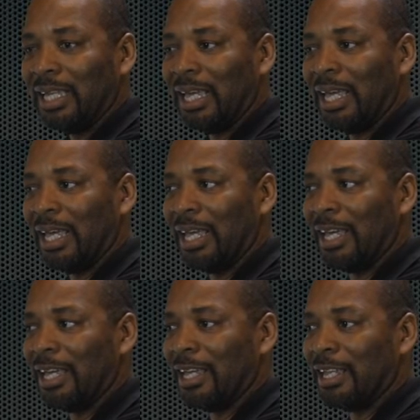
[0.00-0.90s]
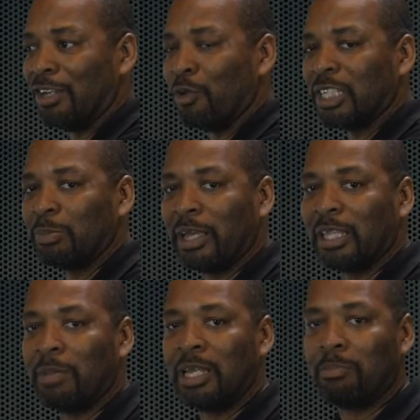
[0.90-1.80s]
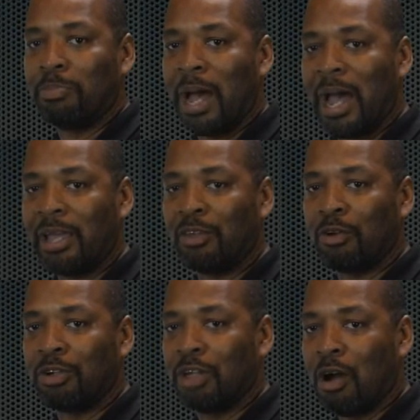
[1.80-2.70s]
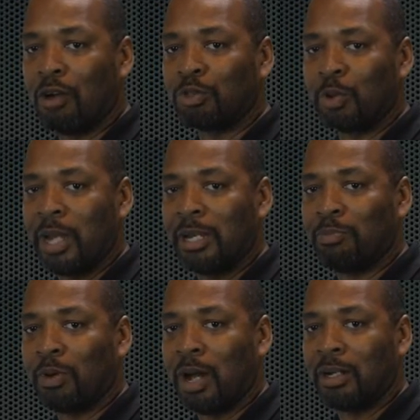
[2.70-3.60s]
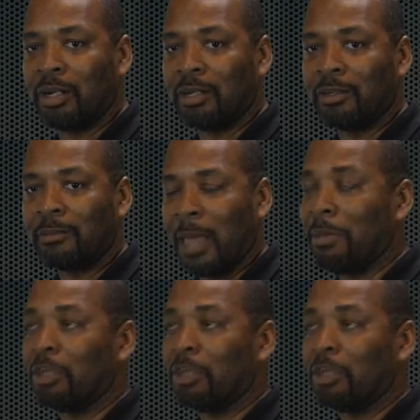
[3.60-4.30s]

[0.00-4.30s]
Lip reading: and you expected me to buy your dog training product? I